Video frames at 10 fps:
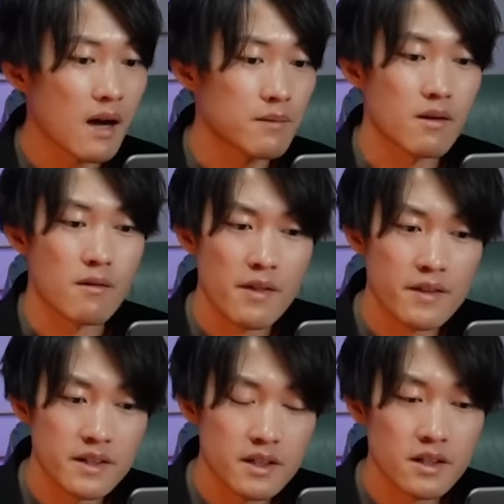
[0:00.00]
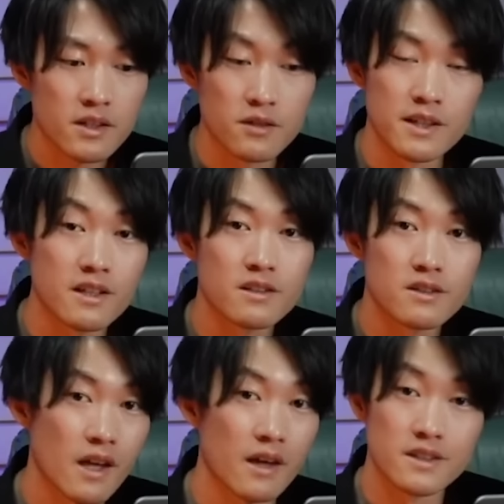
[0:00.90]
a rather unique
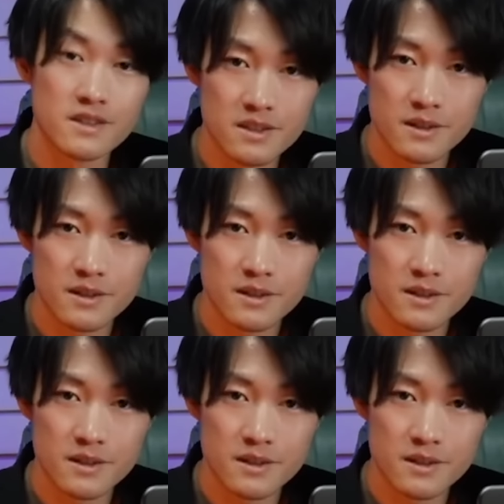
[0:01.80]
tastes.